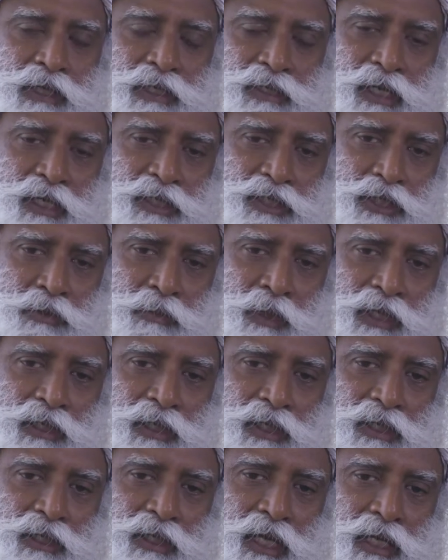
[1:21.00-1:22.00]
it is
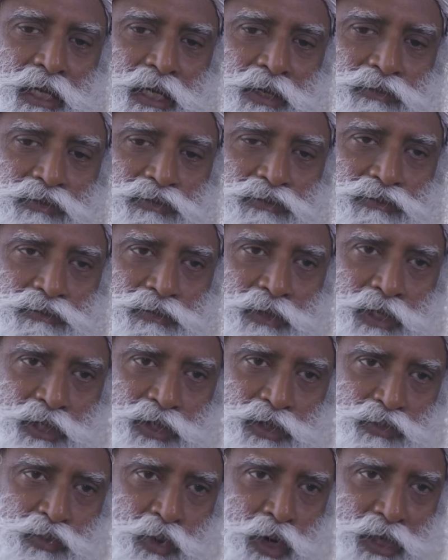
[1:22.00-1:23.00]
estimated that if
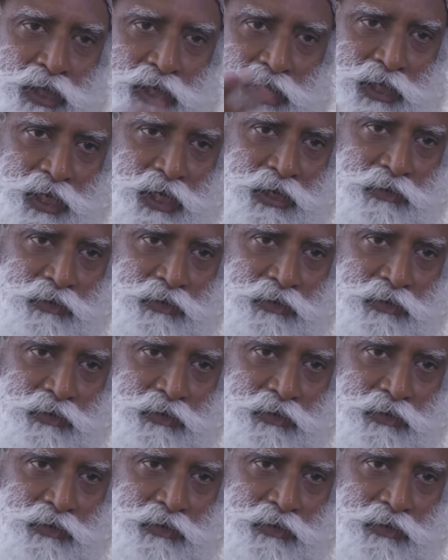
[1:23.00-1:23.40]
this water, the